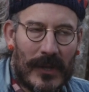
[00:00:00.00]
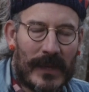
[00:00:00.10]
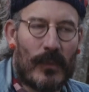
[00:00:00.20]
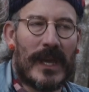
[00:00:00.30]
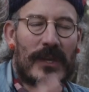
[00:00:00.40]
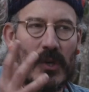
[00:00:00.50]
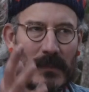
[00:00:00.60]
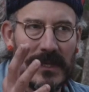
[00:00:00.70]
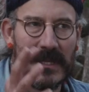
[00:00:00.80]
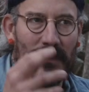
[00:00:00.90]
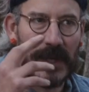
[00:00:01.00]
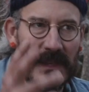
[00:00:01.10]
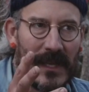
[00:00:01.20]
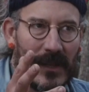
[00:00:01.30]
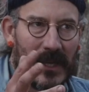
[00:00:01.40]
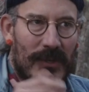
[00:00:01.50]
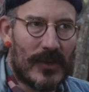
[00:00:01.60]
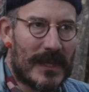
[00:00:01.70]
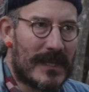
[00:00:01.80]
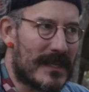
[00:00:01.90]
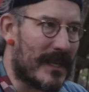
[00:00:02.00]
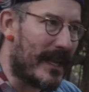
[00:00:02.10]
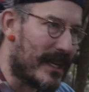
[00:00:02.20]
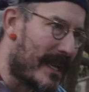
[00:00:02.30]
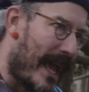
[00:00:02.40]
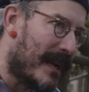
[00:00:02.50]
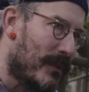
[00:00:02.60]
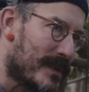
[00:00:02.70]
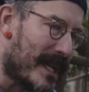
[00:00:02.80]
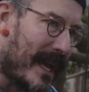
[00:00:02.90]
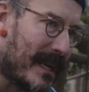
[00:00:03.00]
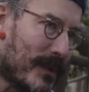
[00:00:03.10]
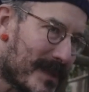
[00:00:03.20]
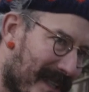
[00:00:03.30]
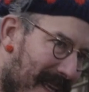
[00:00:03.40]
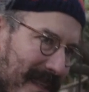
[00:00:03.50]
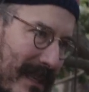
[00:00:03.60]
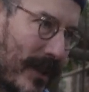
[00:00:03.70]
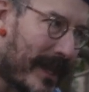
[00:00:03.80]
Like we're humans, so we think like humans, and animals are animals and they think like